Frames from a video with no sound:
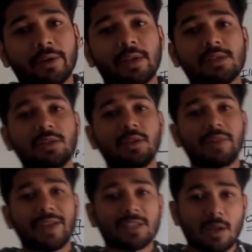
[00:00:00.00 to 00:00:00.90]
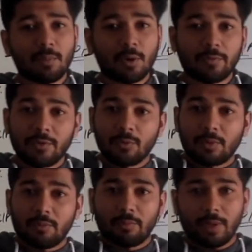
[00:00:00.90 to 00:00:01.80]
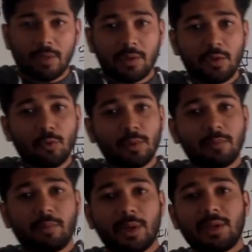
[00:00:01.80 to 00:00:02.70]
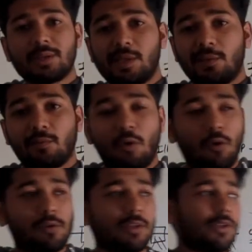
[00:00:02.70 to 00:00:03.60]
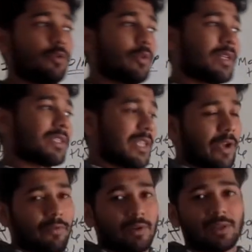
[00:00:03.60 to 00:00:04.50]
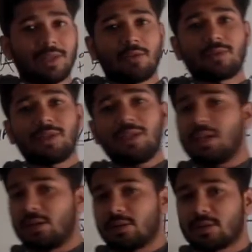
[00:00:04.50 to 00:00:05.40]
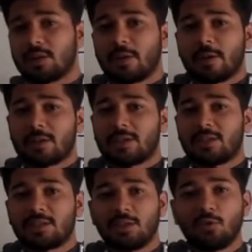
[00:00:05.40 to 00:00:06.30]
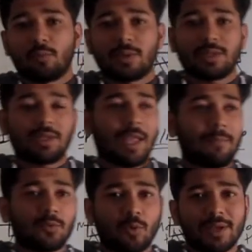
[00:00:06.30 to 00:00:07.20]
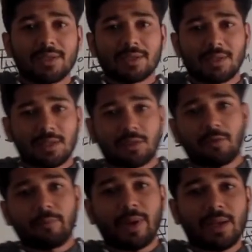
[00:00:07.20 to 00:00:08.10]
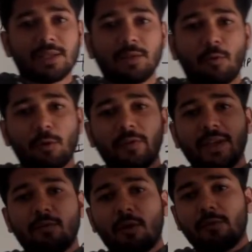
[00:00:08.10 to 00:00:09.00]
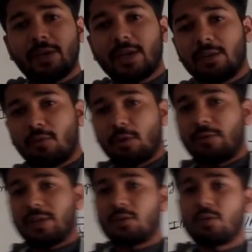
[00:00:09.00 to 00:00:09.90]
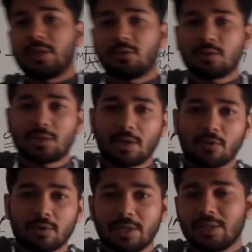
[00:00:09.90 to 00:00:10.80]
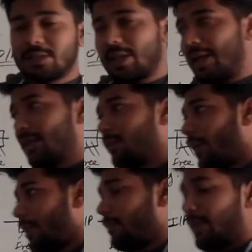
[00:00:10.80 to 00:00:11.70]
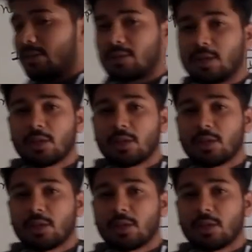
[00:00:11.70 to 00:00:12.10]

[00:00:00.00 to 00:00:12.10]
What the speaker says: Consider the example of human brain. The human brain is evolved during several thousand years. Since the human came to existence, our brain is evolving according to the surroundings and environment.